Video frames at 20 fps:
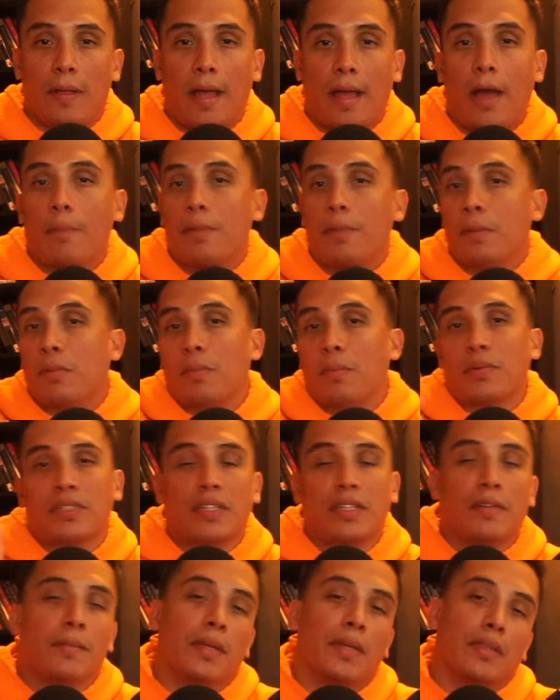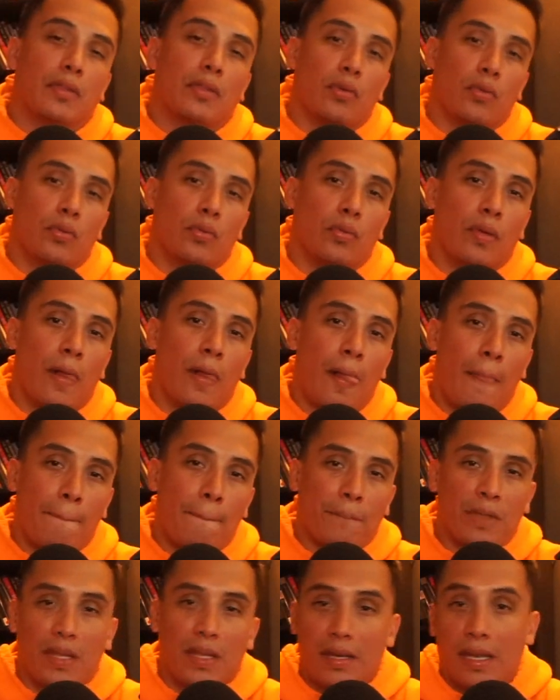how people perceive me through
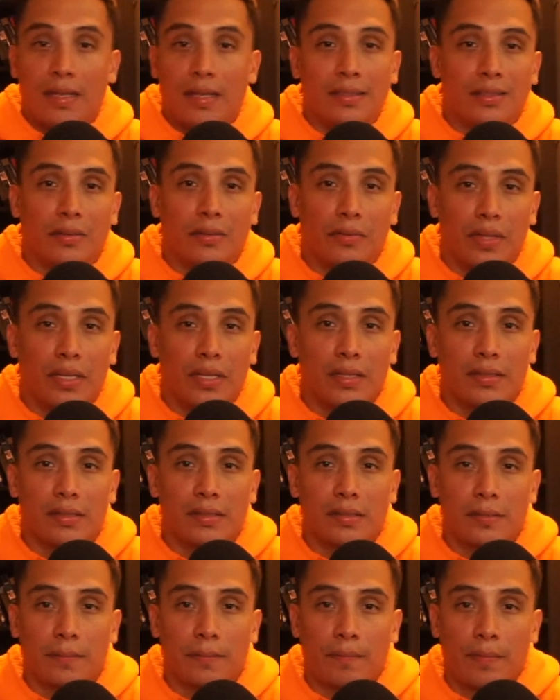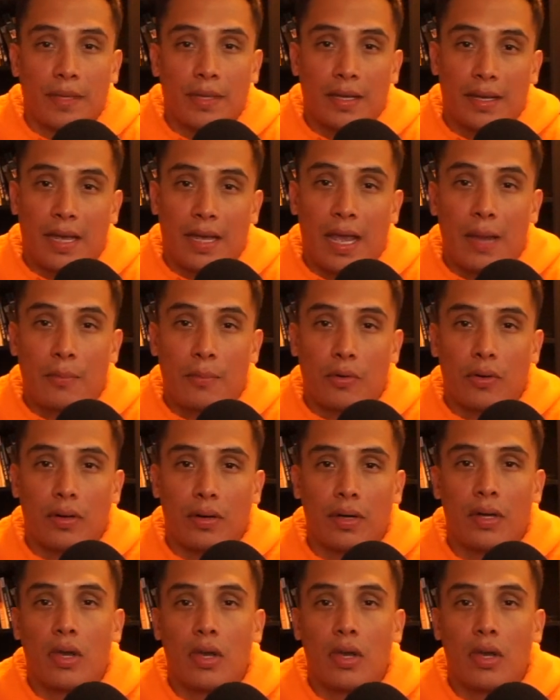the lens of this camera.